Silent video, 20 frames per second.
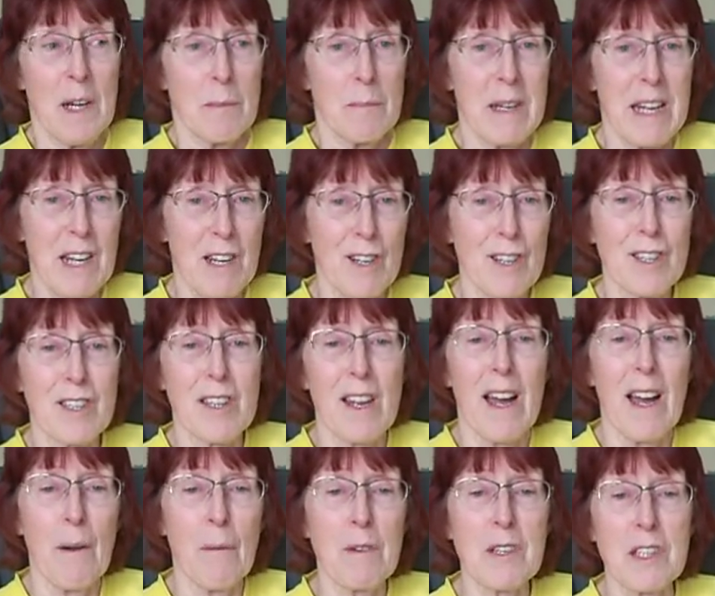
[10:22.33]
Because
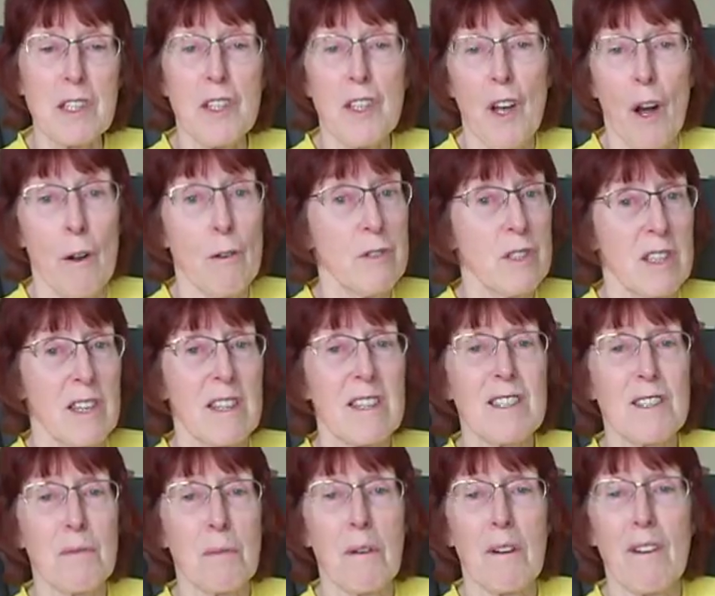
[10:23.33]
I was
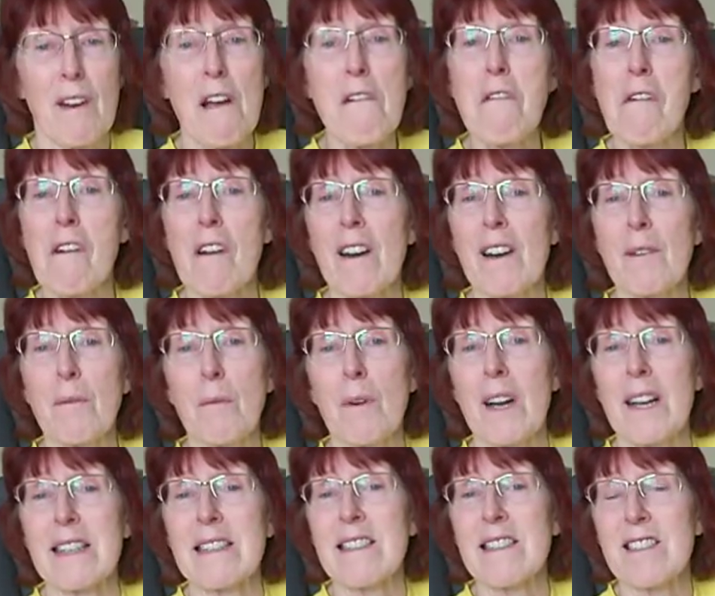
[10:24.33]
noticed wherever I
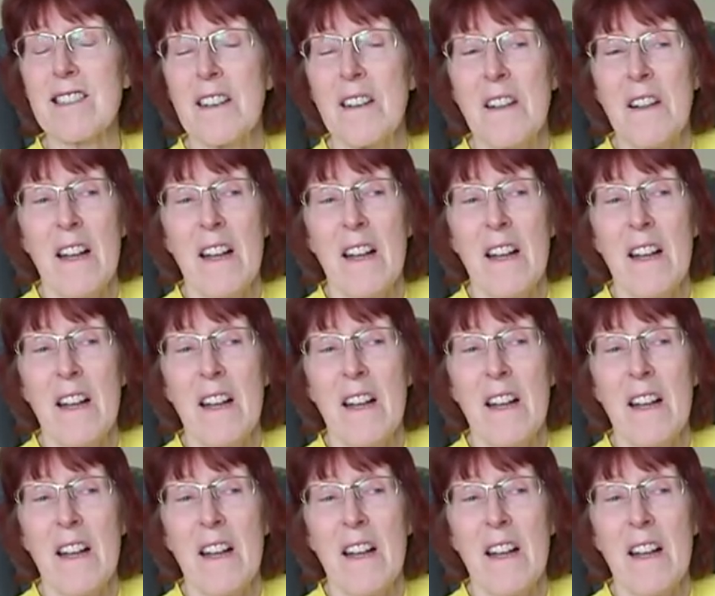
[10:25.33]
went,